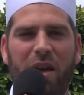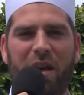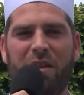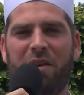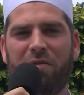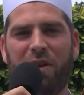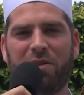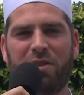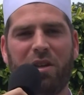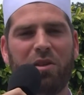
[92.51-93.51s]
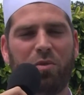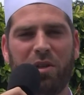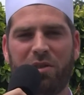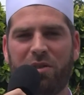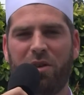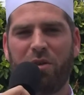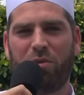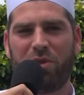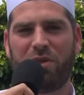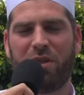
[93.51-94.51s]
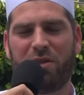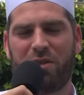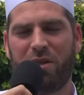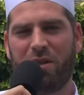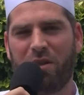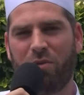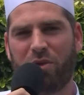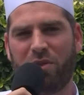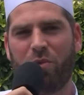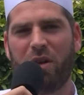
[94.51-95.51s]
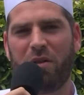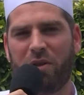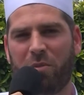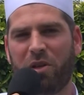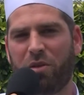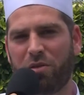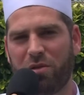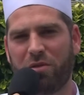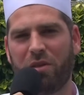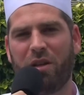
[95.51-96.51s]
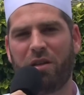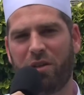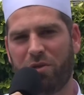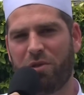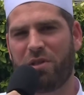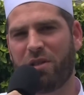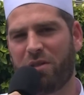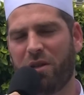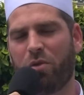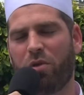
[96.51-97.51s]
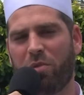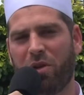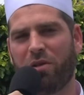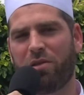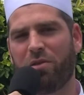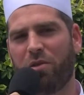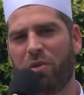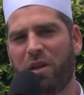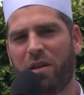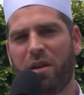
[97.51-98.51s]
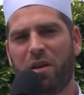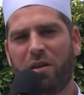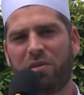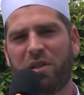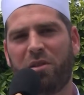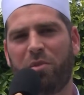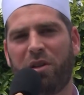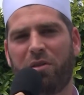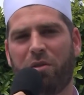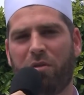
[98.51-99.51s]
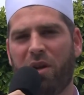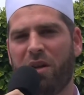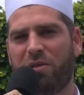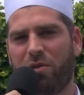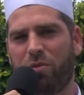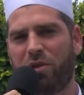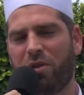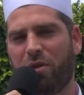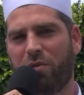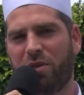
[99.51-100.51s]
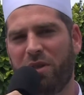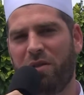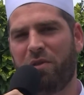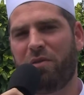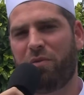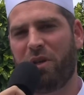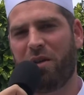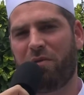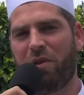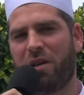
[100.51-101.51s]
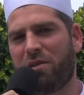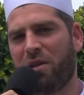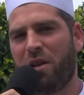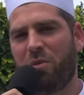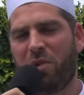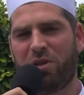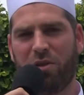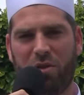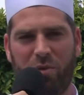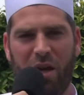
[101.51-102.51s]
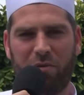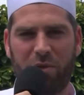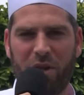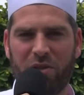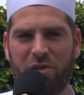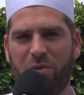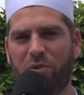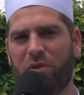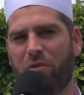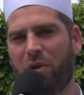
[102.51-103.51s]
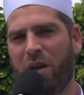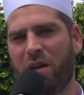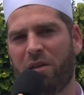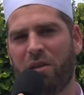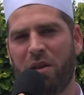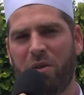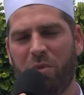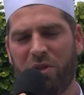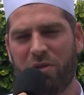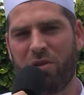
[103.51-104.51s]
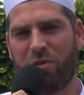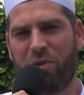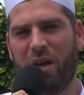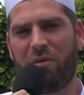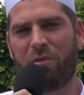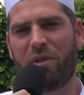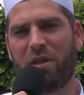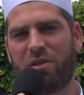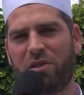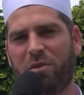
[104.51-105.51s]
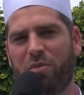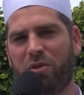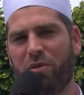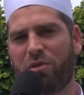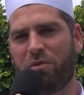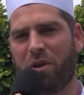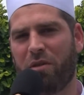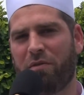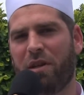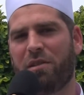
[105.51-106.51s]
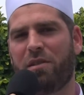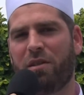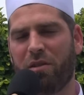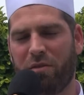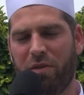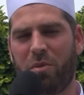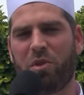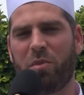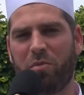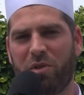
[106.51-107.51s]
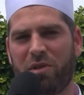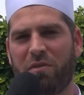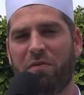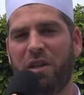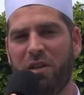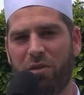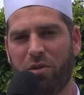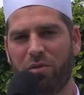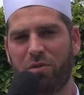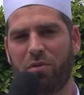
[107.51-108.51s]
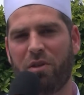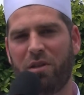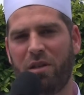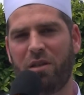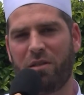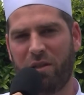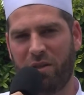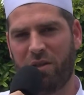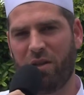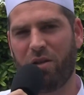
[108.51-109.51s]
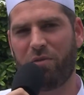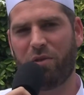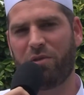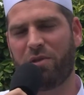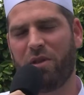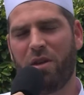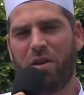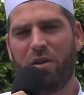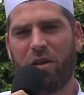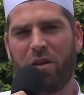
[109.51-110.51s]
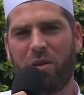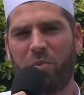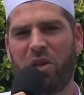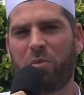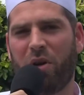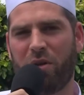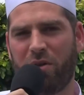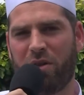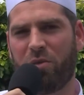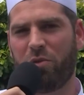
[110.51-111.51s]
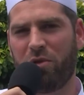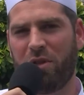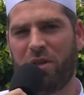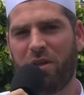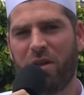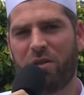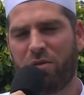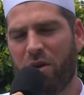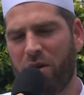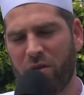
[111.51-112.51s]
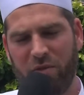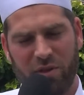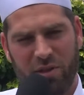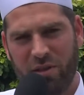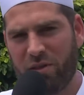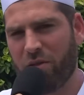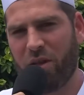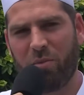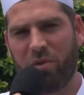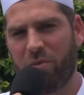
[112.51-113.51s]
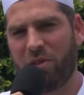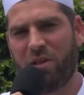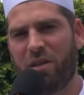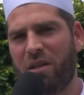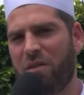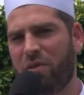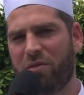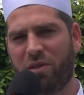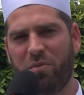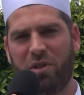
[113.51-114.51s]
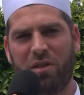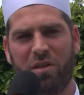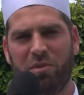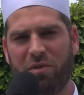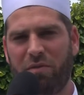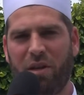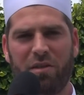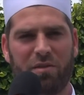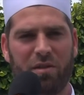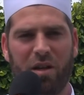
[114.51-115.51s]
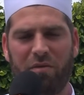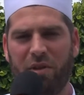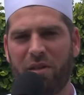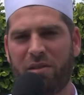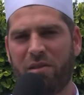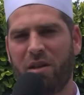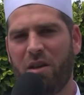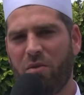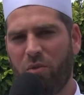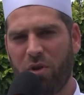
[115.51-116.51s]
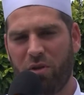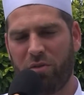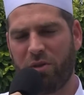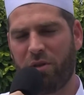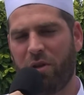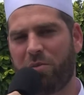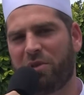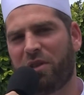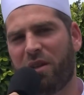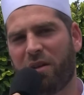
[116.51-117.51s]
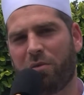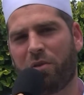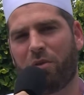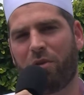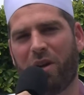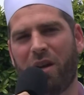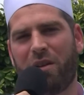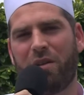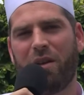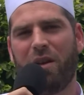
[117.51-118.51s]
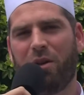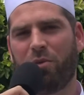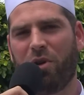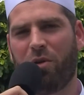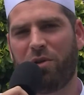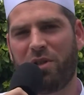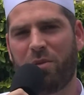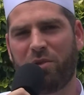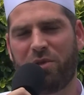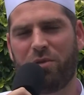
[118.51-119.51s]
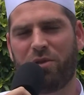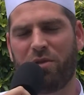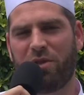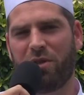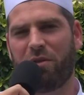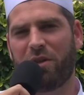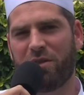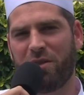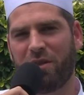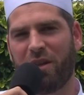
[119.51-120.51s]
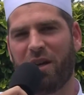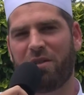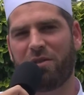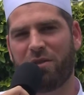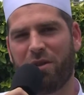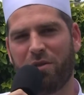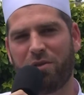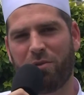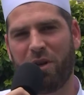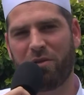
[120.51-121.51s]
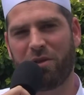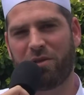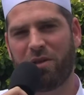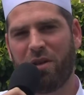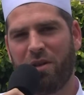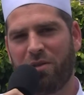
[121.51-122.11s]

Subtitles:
And that fasting anyways was just was a way of coming closer to Allah and increasing in taqwa, but also a way of celebrating the Quran. So we should always, even if we can't fast, make sure that we have a relationship with the Quran, make sure that we have a relationship with those who are fasting and our family members, and feeding those who are in need and taking care of those and being part of the community. So all of these things still come in Ramadan. Even if someone is able to fast or not fast, we always are able to connect with the Quran, and we're always able to show generosity and kindness to others around us.